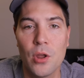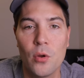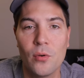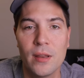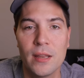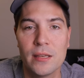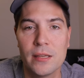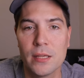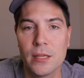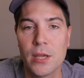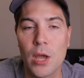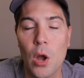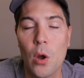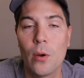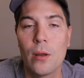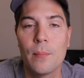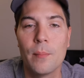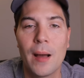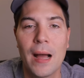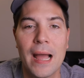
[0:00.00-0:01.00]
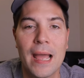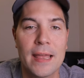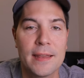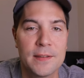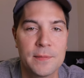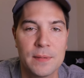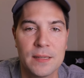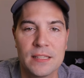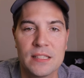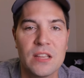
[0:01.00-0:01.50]
No need to go and buy
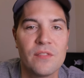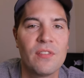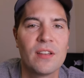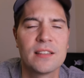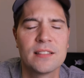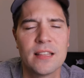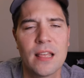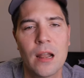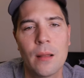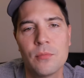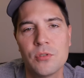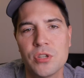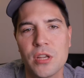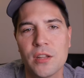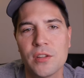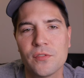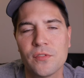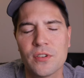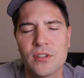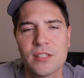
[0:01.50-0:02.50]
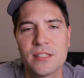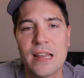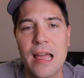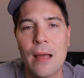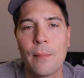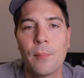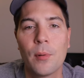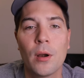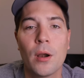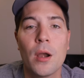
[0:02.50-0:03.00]
a specific setup just for
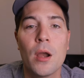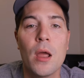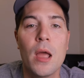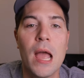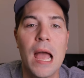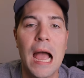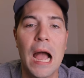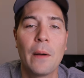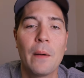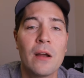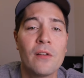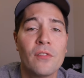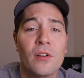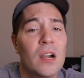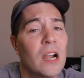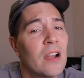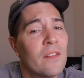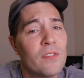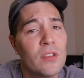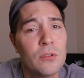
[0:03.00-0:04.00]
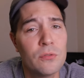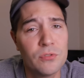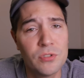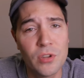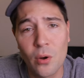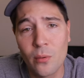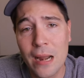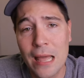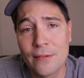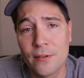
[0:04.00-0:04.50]
snapper. However, if you
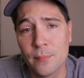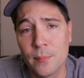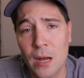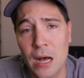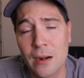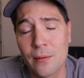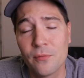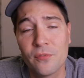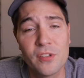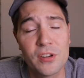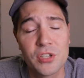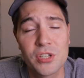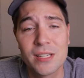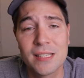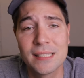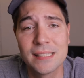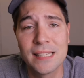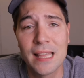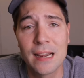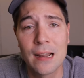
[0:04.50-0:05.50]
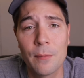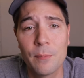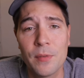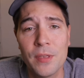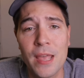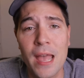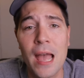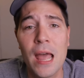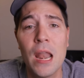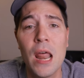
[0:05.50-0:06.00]
don't have a bottom fishing setup
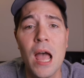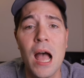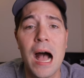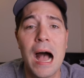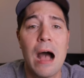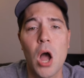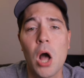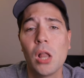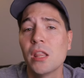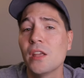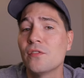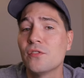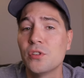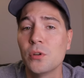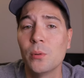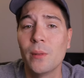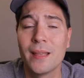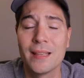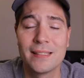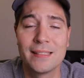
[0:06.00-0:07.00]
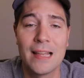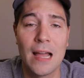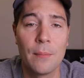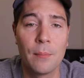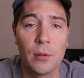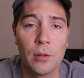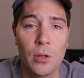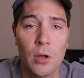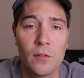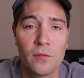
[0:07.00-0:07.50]
yet, I'll leave two links
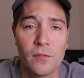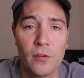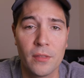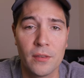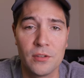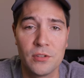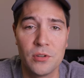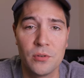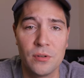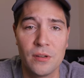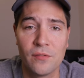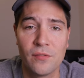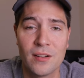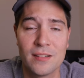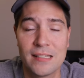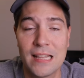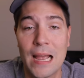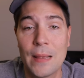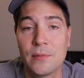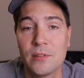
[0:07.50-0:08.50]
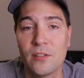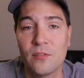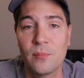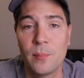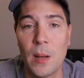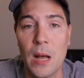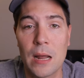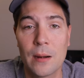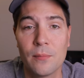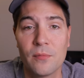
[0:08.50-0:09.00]
down below for the two different types of
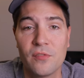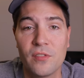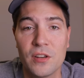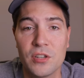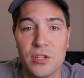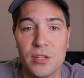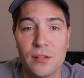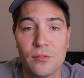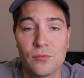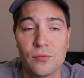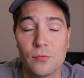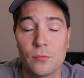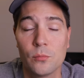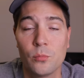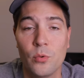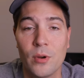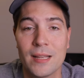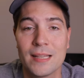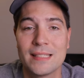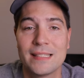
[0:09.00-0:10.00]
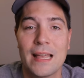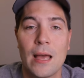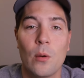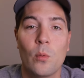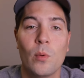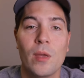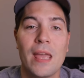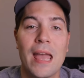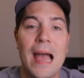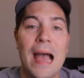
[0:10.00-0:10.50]
bottom fishing rigs
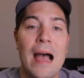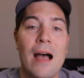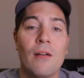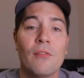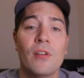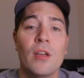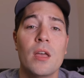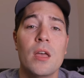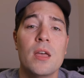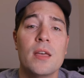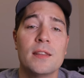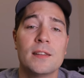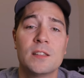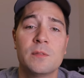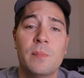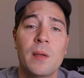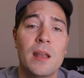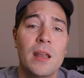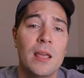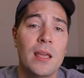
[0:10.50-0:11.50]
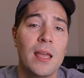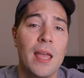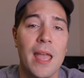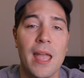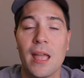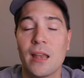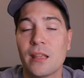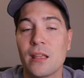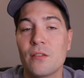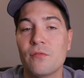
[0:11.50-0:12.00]
that we have, spinning
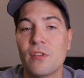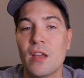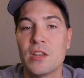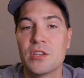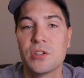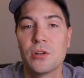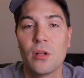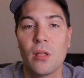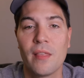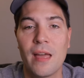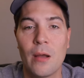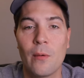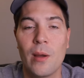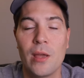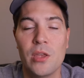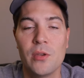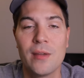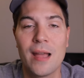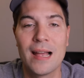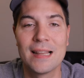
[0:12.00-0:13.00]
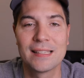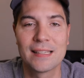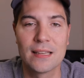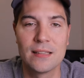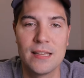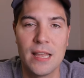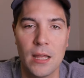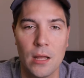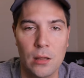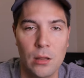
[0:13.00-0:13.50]
and conventional. That way you guys
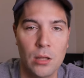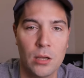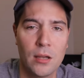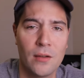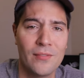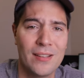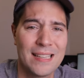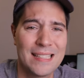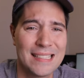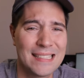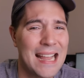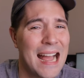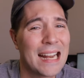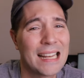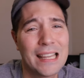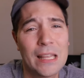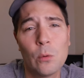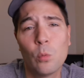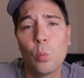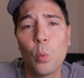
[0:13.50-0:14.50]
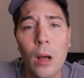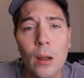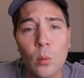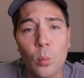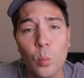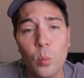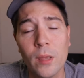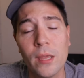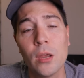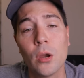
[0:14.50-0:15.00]
can take a look of exactly
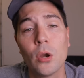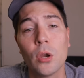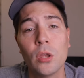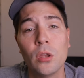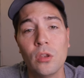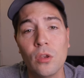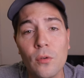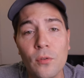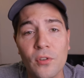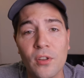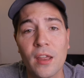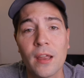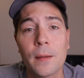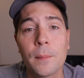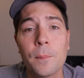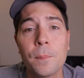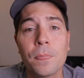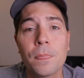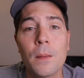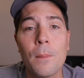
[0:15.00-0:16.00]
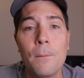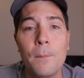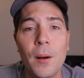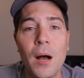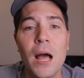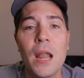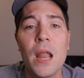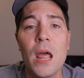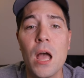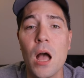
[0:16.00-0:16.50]
what we are using.
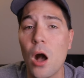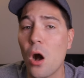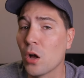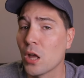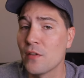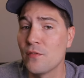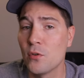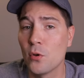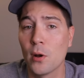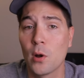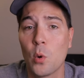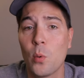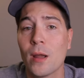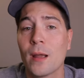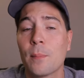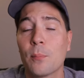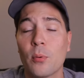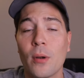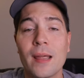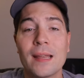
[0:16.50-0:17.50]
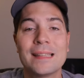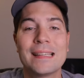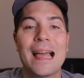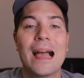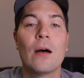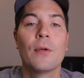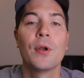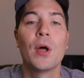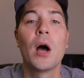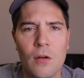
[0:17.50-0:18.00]
But I'll give you a quick
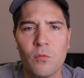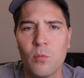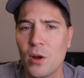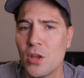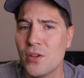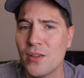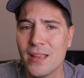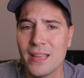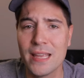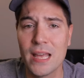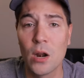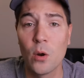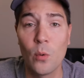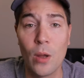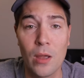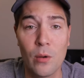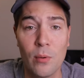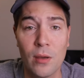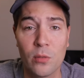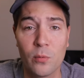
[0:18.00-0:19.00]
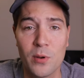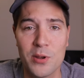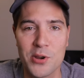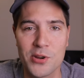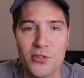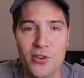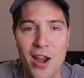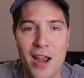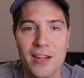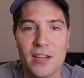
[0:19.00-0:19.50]
breakdown of what you can get away with when
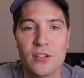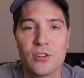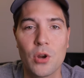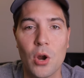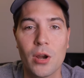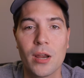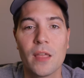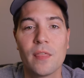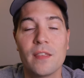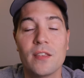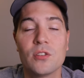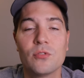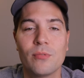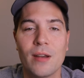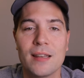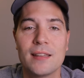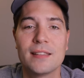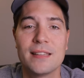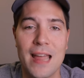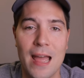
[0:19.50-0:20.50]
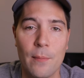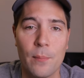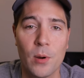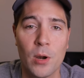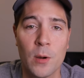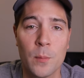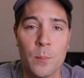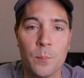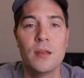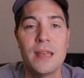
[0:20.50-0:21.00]
you're trying to target these red
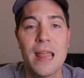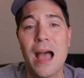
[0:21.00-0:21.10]
snapper.